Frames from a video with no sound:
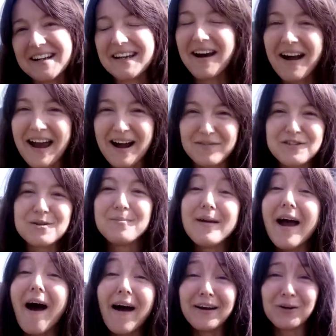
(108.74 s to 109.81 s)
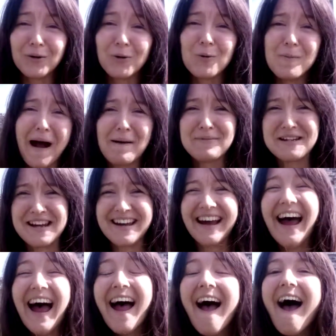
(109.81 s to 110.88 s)
have to admit I Google mapped it
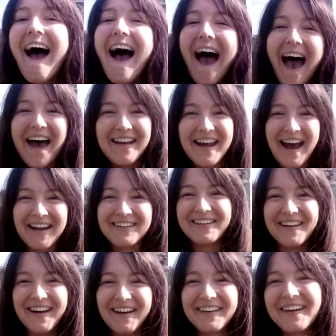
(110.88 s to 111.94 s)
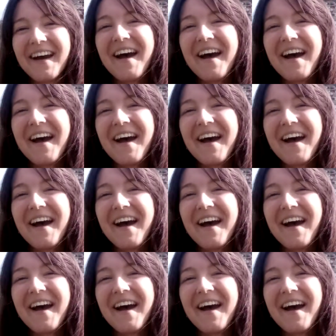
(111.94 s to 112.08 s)
and had a look,